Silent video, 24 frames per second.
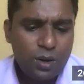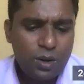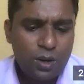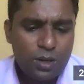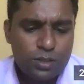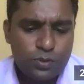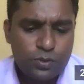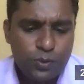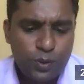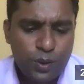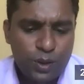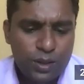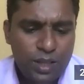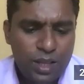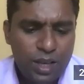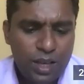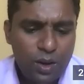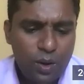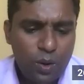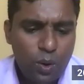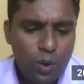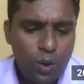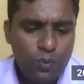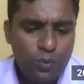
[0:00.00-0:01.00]
cause for the
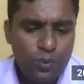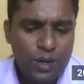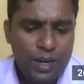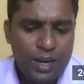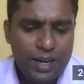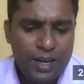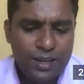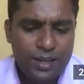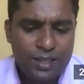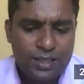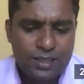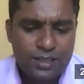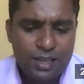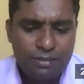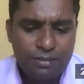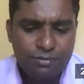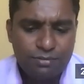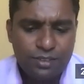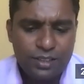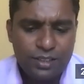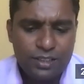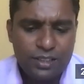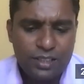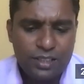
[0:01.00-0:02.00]
ovulatory
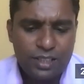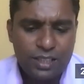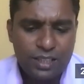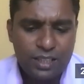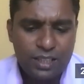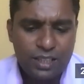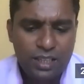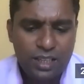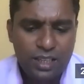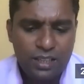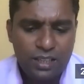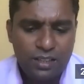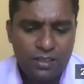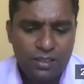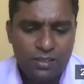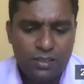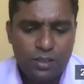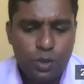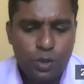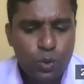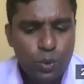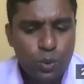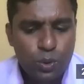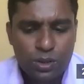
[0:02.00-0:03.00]
subfertility is
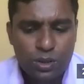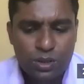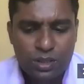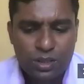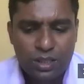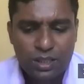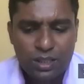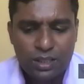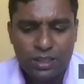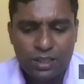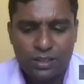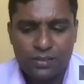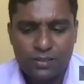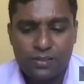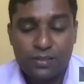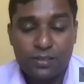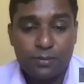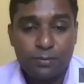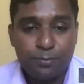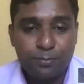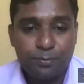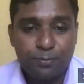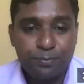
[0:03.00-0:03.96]
due to Turner's.